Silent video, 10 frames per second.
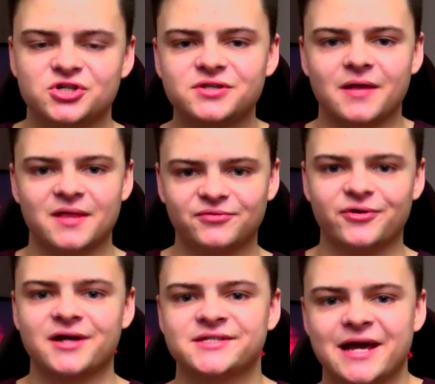Just
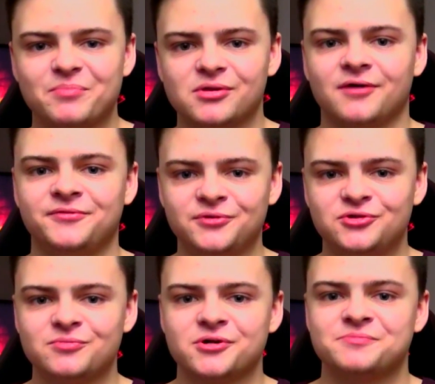another example of
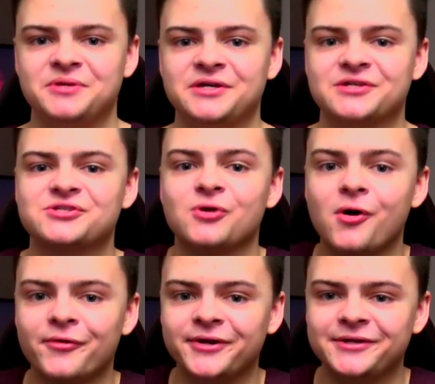YouTubers being
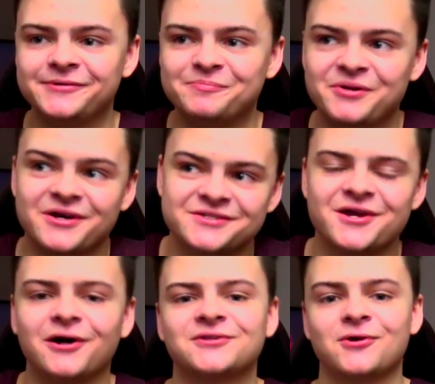sorry because
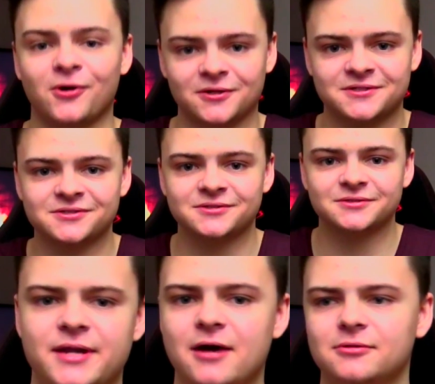they got caught.
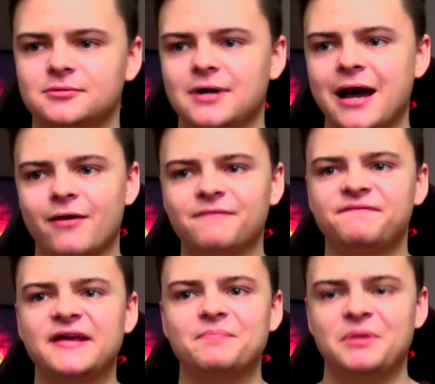Now, I don't
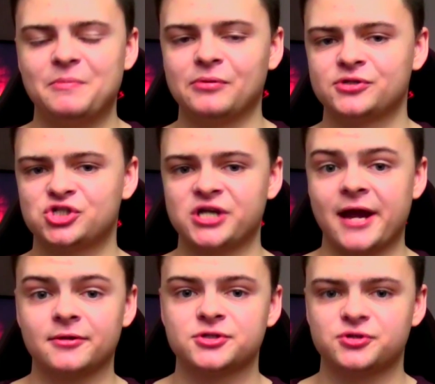think people's
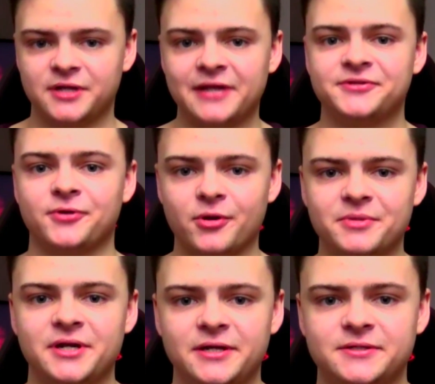channels should get
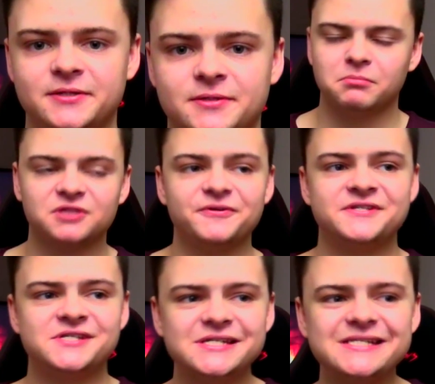terminated, but we
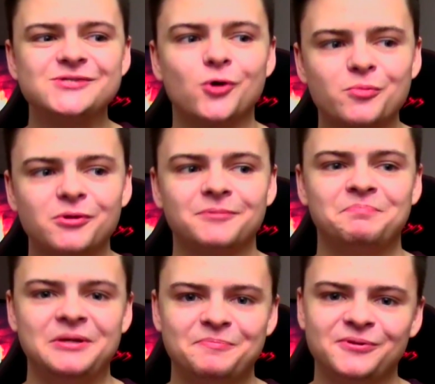see normal
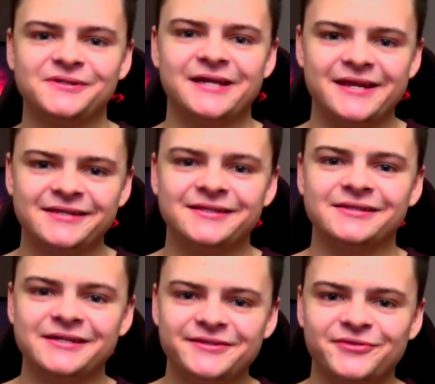people getting
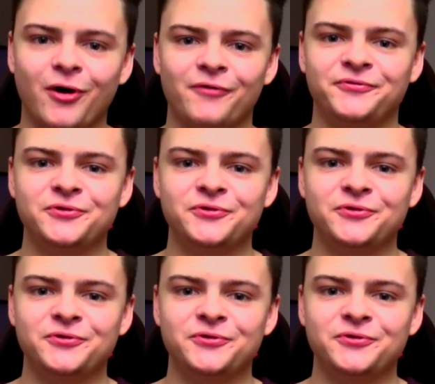deleted off